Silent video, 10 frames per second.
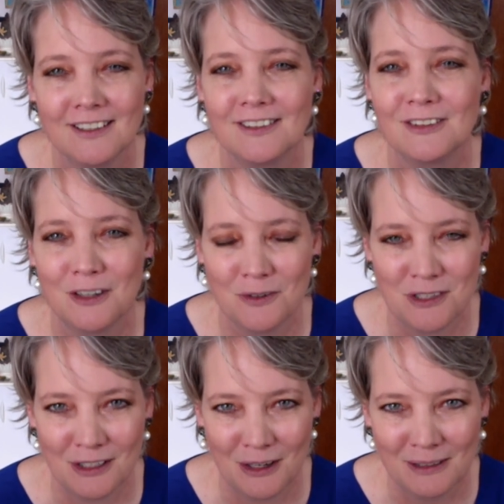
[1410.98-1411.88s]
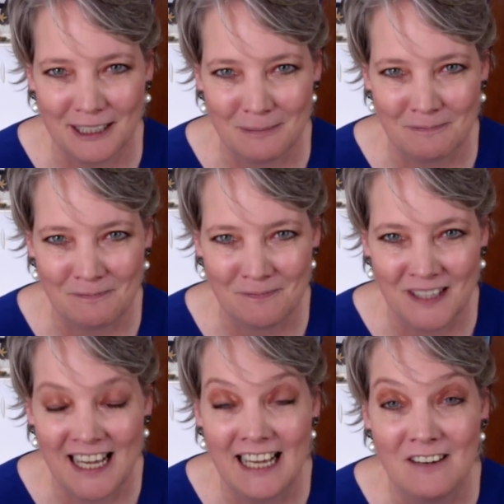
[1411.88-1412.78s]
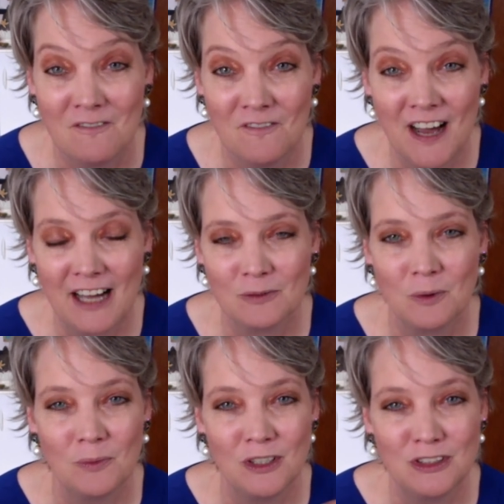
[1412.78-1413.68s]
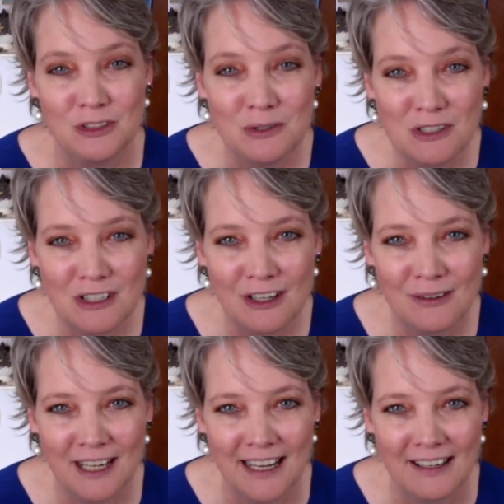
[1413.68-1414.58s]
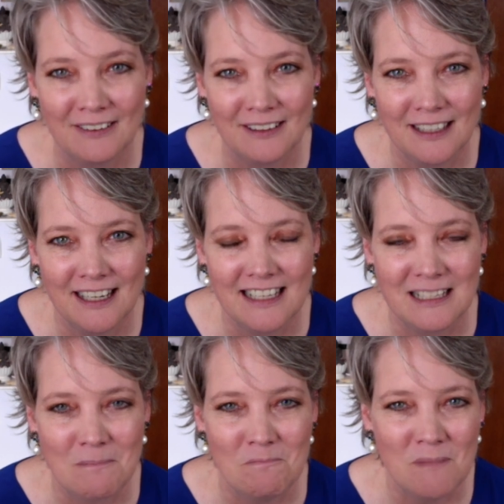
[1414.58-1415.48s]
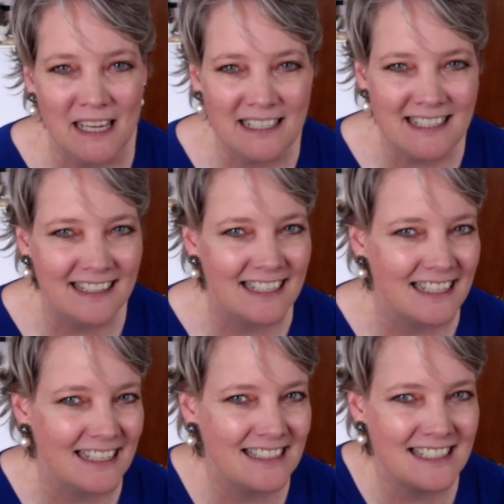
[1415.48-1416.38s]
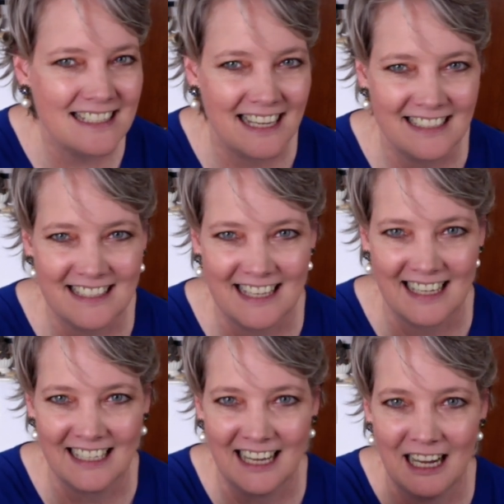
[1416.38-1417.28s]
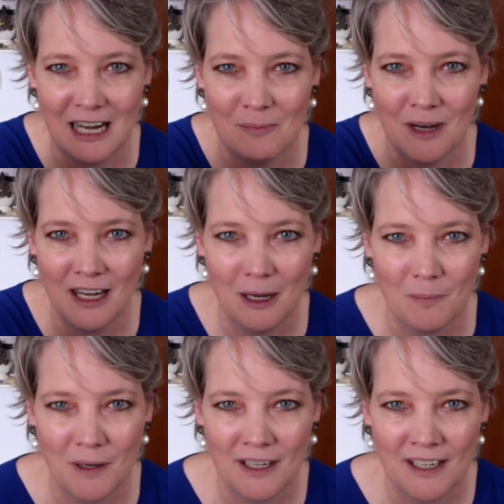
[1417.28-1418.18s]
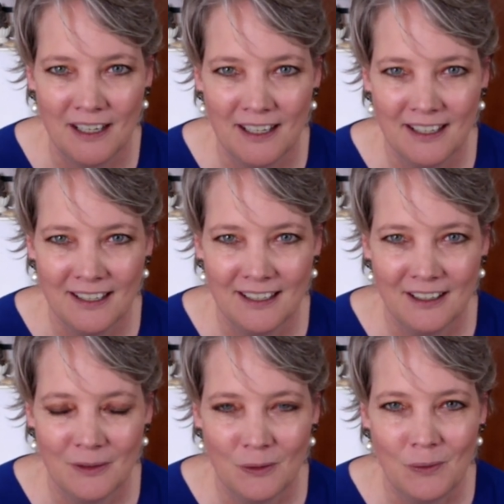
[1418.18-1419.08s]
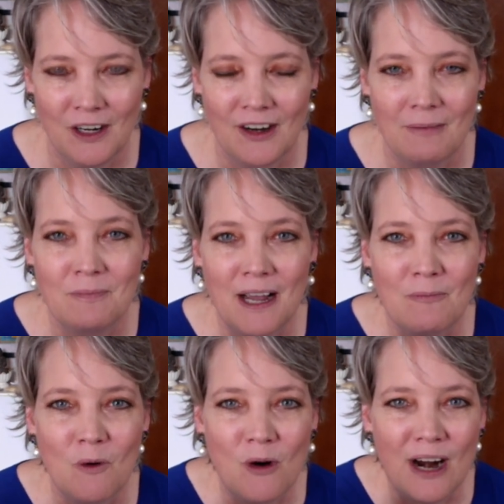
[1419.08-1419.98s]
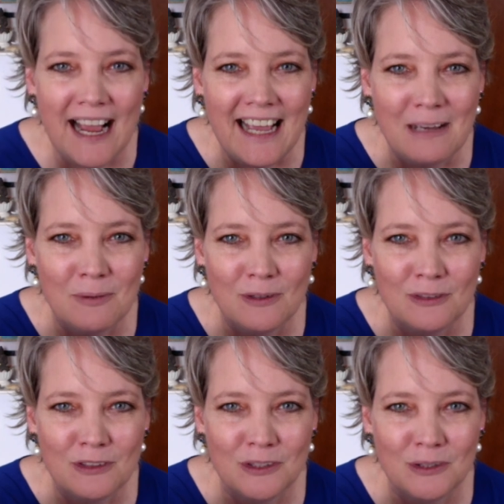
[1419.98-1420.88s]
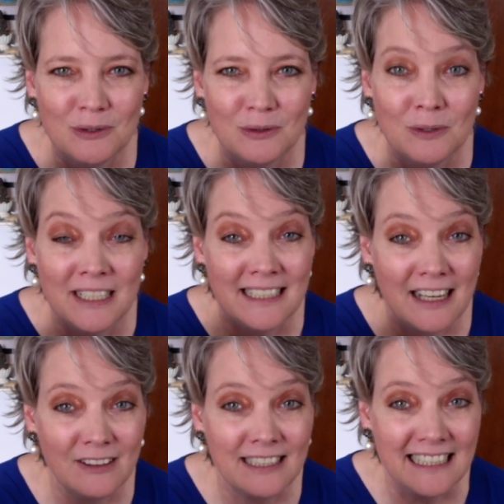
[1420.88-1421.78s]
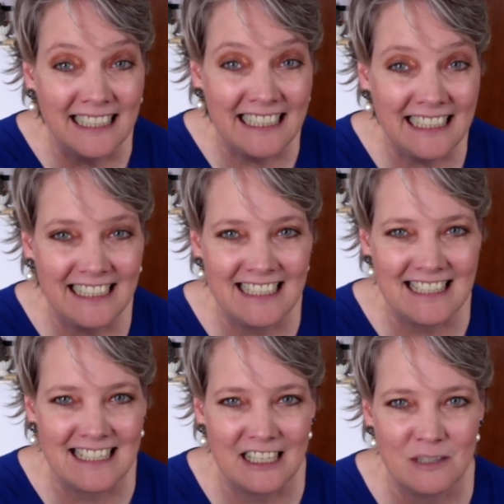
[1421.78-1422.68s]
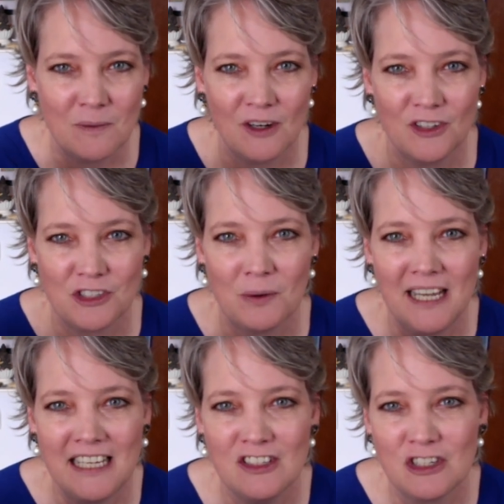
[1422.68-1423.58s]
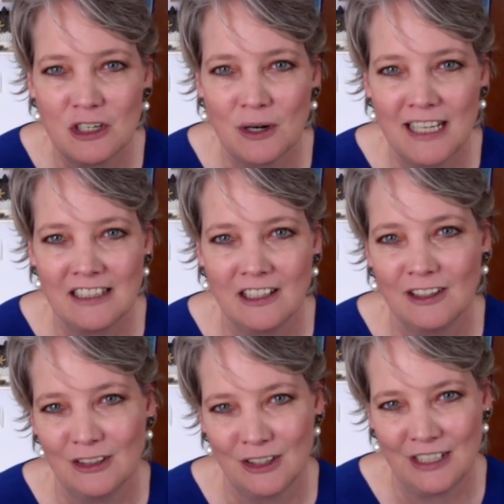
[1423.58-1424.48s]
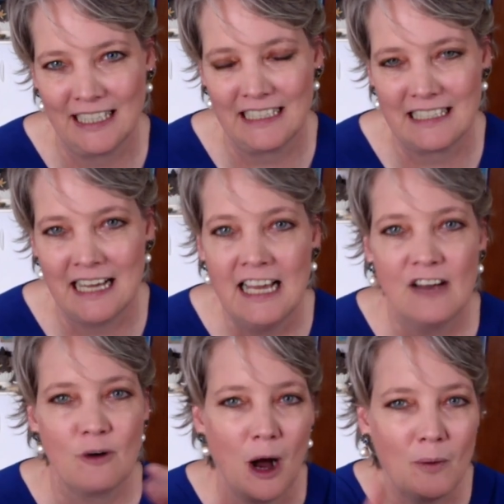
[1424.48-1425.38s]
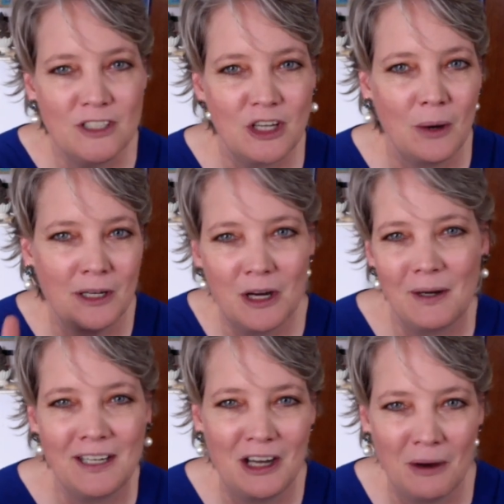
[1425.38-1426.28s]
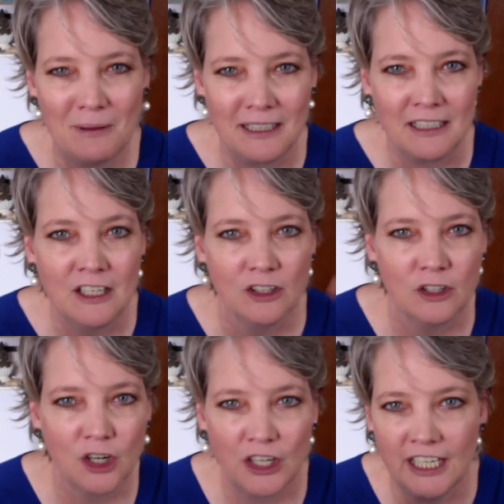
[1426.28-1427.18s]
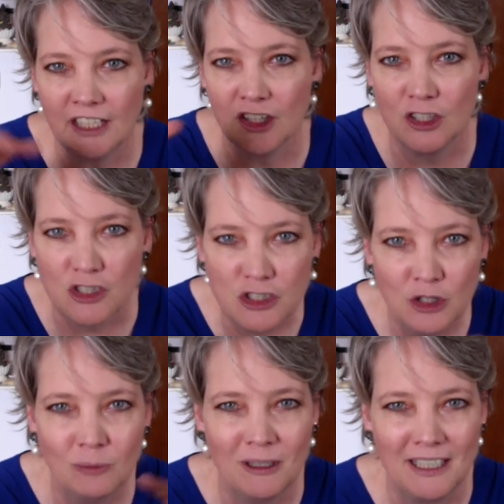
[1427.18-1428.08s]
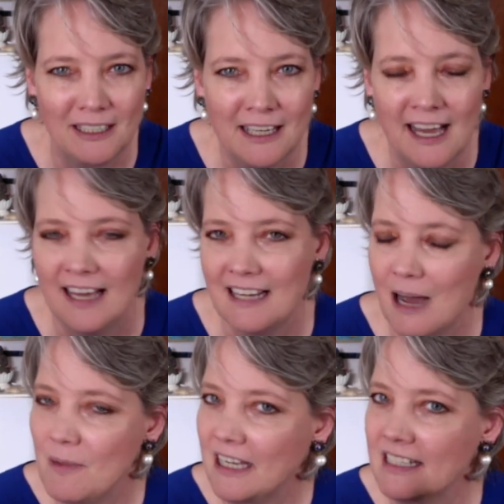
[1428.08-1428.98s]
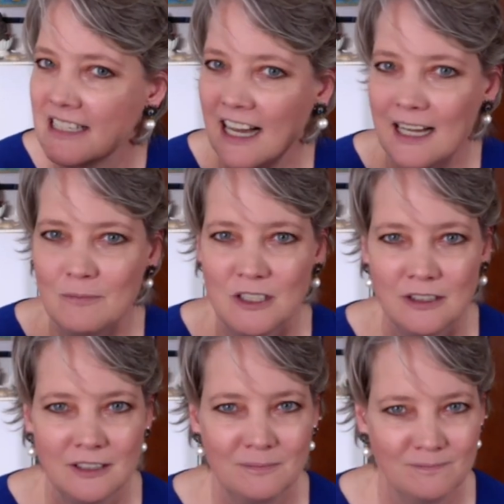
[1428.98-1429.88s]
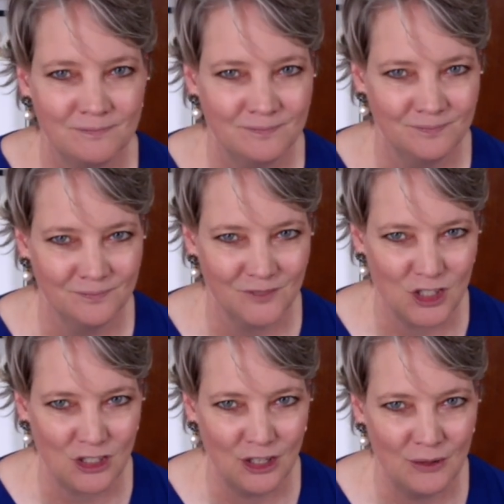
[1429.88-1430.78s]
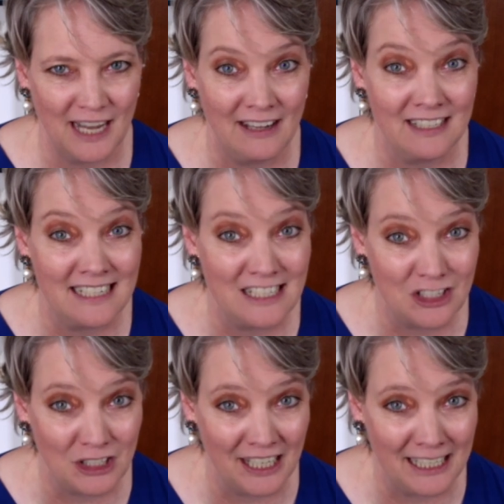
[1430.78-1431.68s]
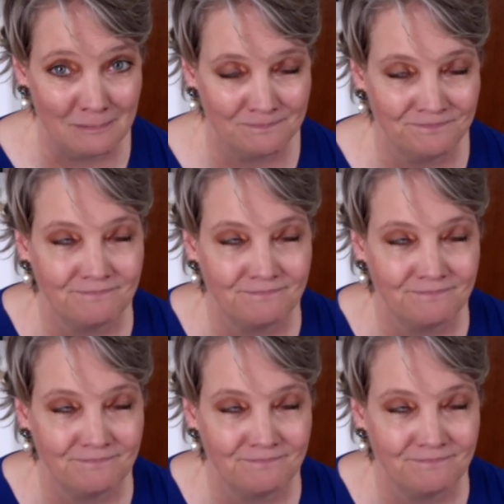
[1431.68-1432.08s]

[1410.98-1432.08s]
to go slowly. And in fact, when we do slow down, it's amazing the insights that can come up. We're more able to not only glean insights, but also integrate the learnings. We're always going, going, going, learning and consuming, and not making time to hmm, slow down and integrate.